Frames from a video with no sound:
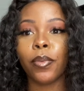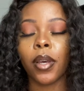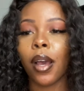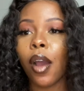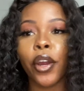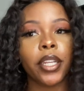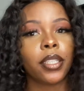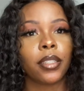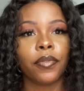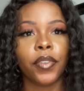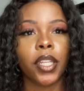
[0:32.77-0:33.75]
art
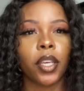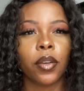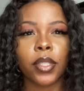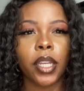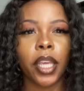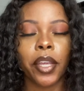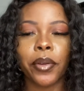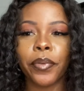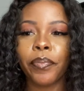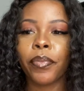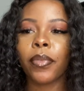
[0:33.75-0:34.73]
videos in
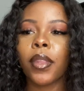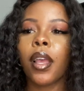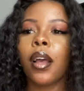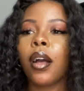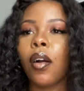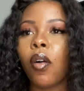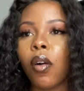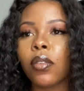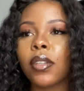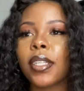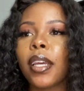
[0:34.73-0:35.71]
here
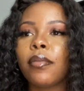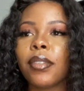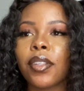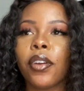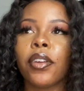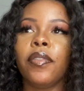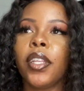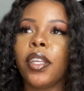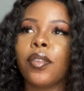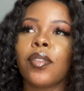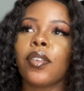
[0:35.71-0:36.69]
all the time, just art
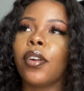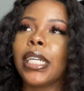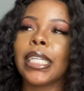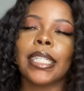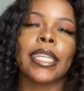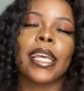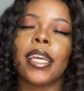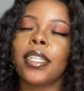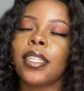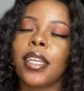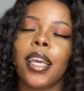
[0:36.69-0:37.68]
videos, art
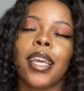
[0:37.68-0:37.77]
content,